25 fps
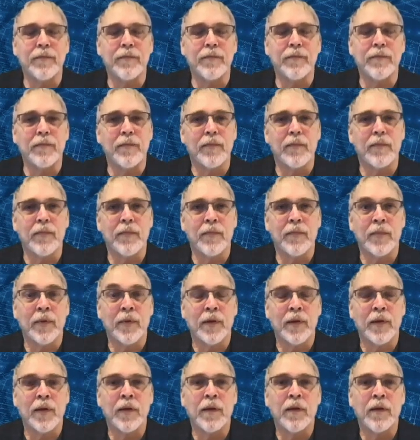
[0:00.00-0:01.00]

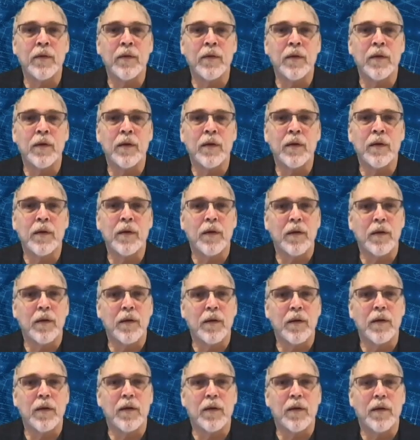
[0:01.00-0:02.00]

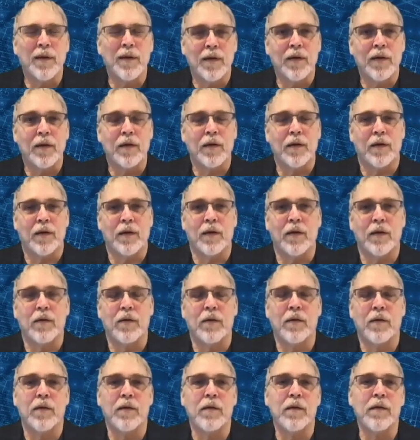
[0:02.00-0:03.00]

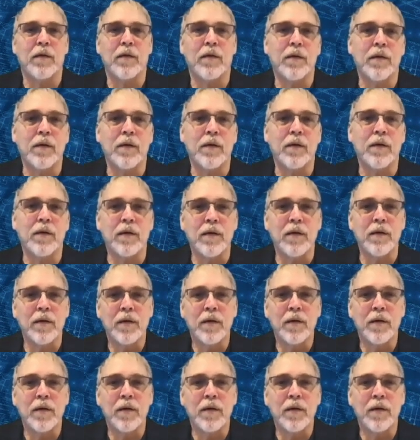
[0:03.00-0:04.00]

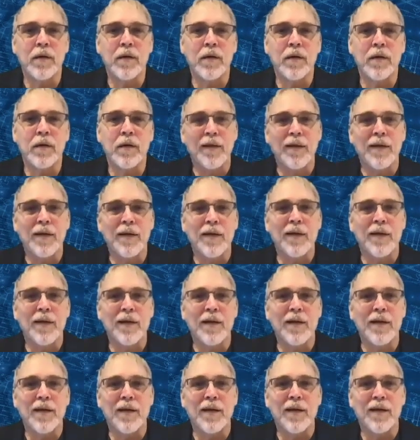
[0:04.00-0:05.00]

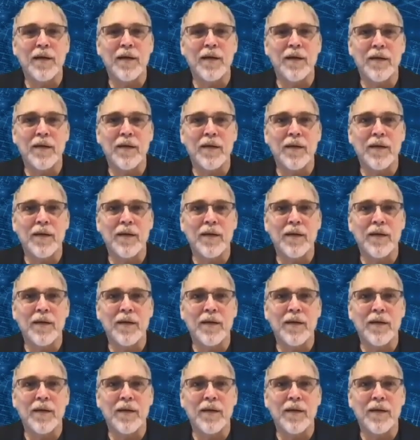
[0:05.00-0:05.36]
No words are spoken by the person on screen.